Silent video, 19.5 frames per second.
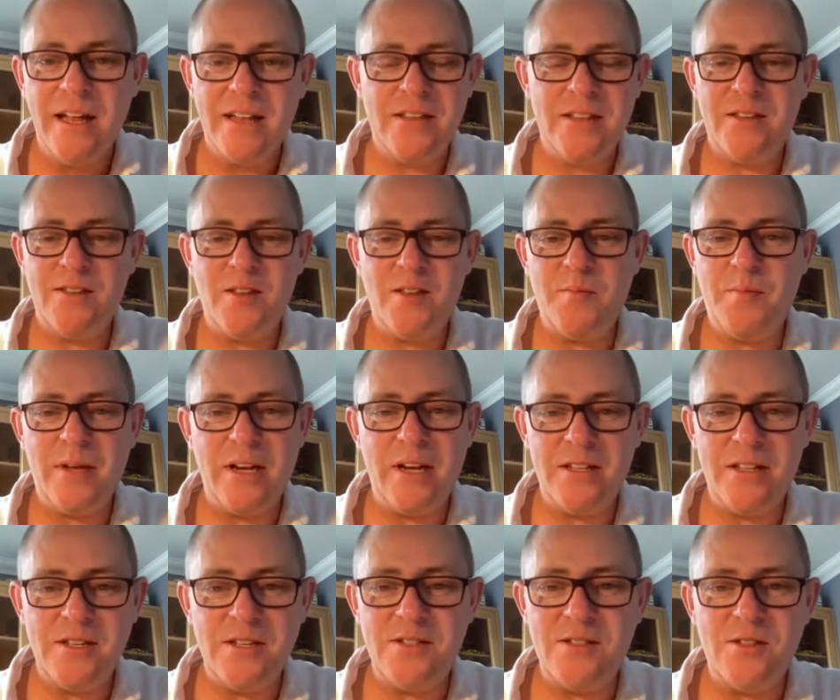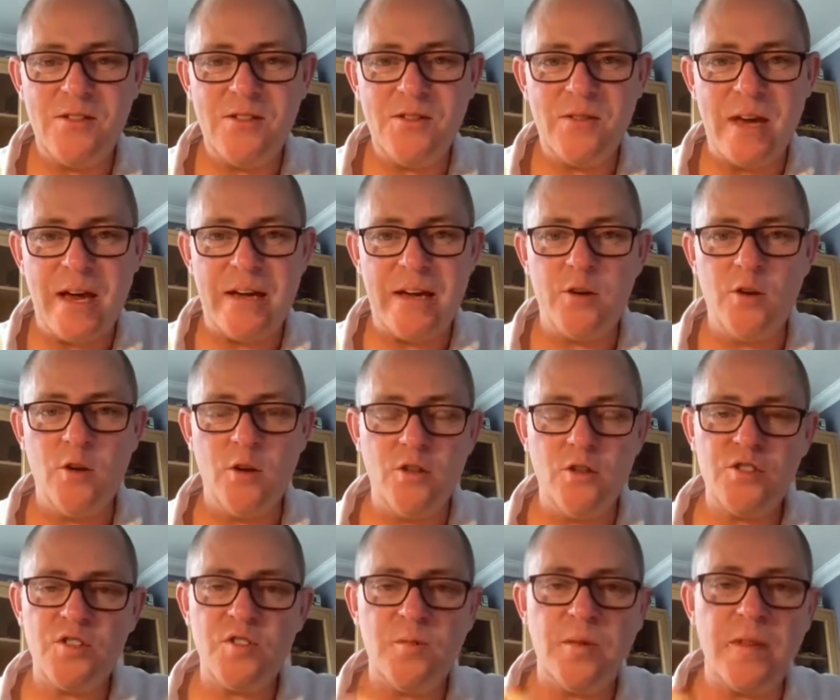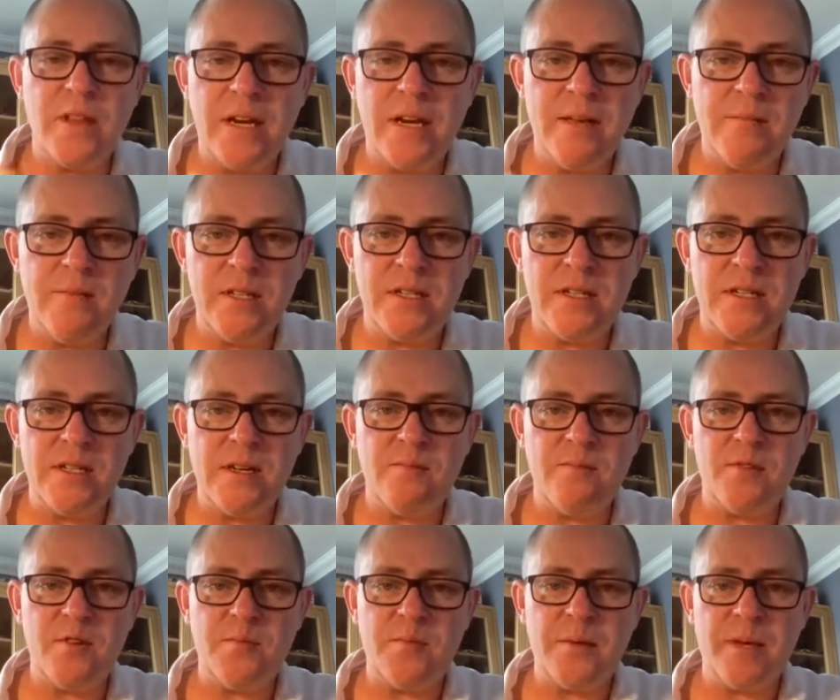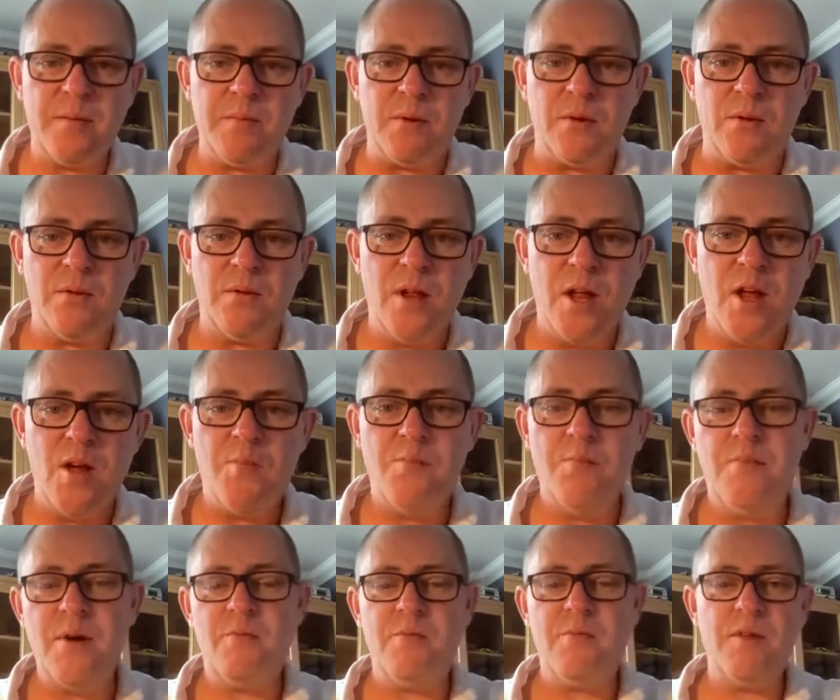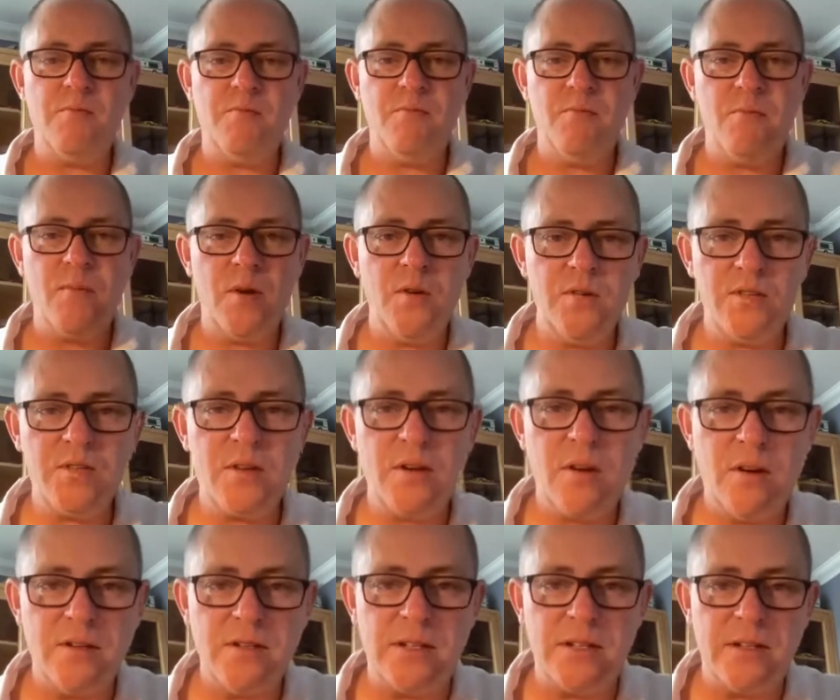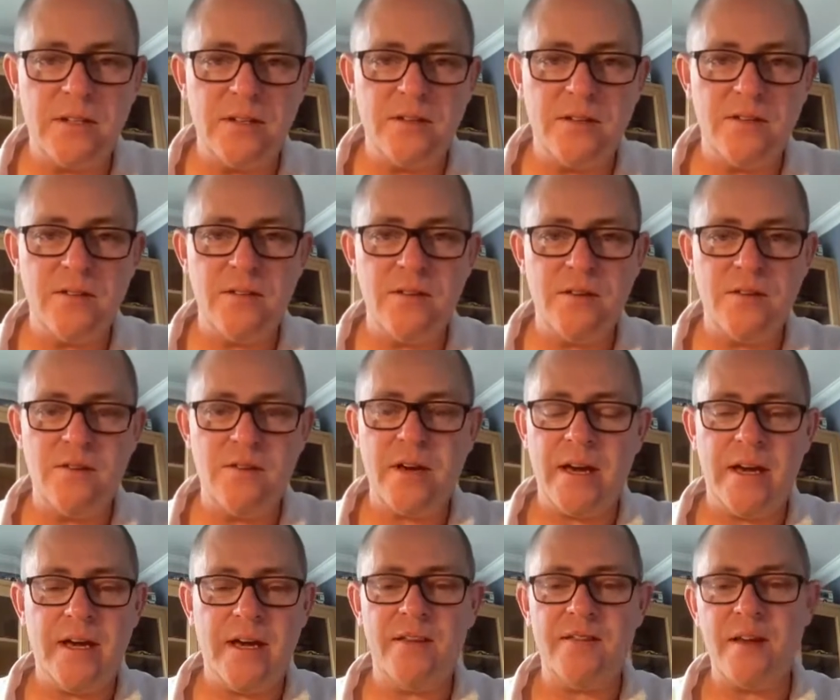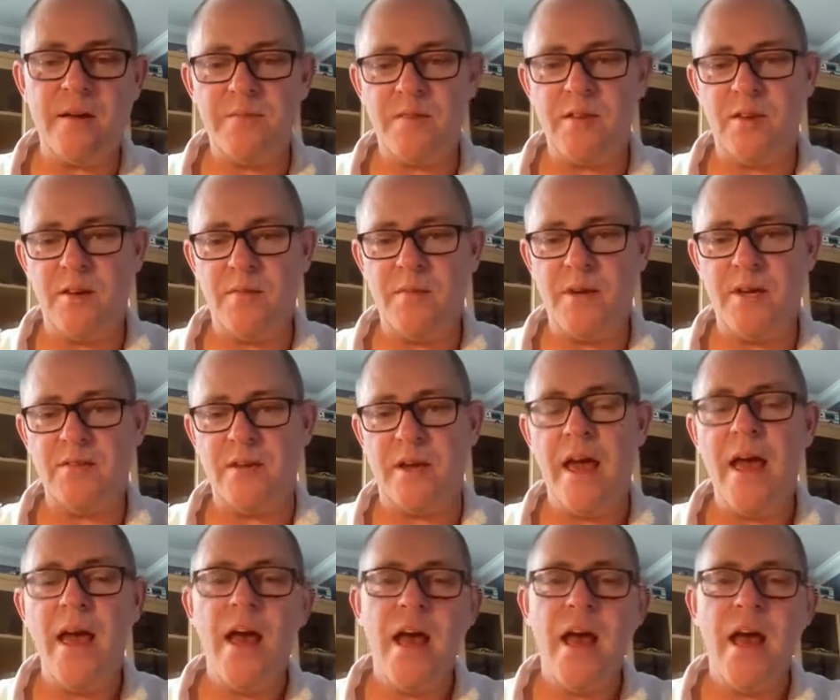The ability to do that, not just with a limited number of people, but with most car dealers in the UK is absolutely amazing.